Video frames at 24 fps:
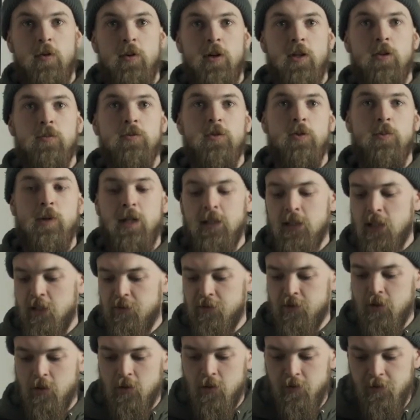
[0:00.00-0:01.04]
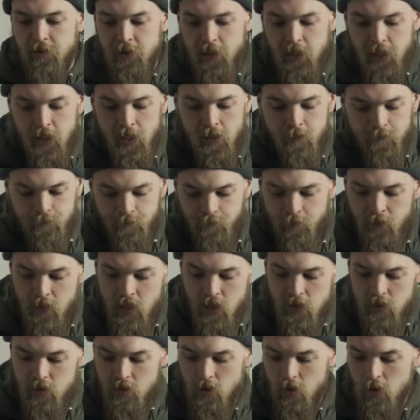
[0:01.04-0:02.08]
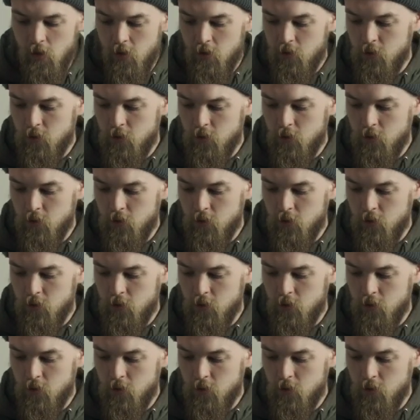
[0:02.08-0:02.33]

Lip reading: when it comes to wildlife photography, it's not